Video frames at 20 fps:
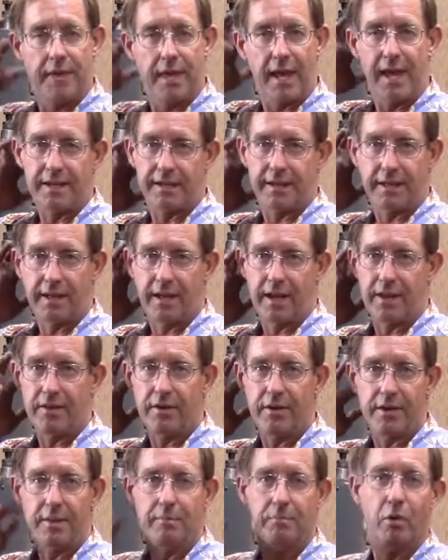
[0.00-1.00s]
that together,
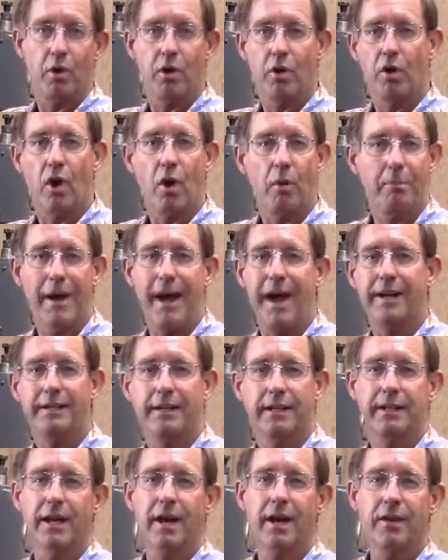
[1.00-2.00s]
and then put it all back
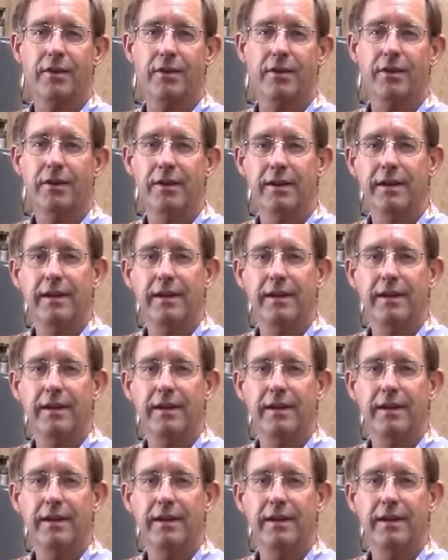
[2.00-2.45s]
together.